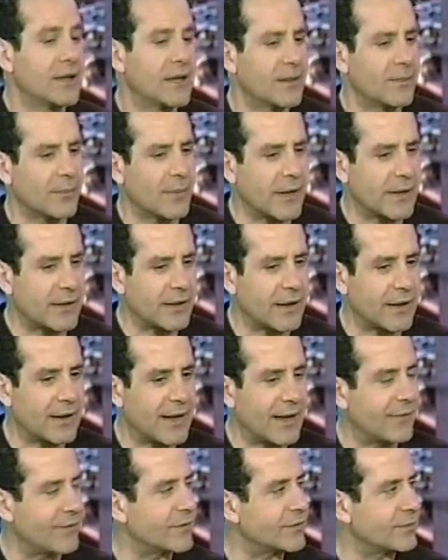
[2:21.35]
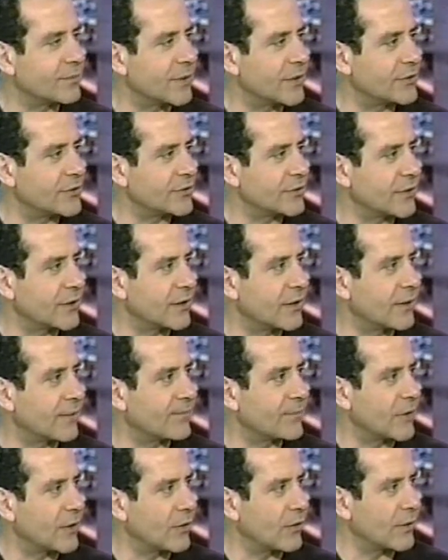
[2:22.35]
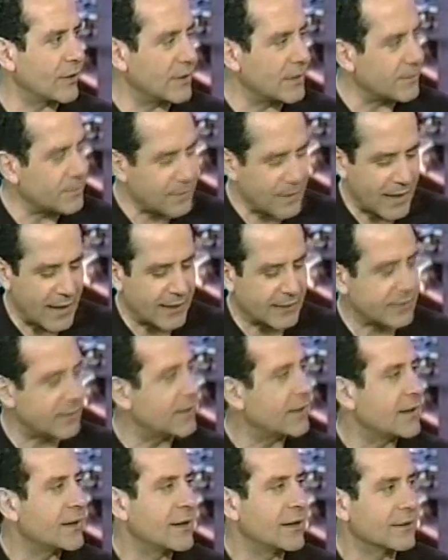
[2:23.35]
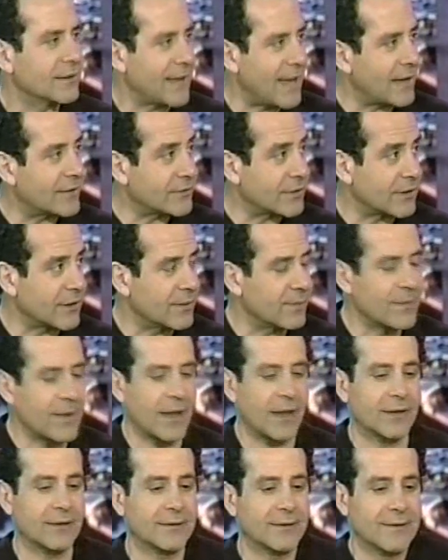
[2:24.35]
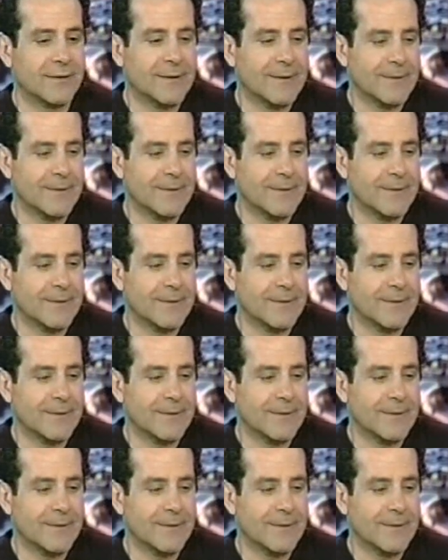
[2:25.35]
it might not have as much, um, you know, an impact, mm-hmm. lasting impact.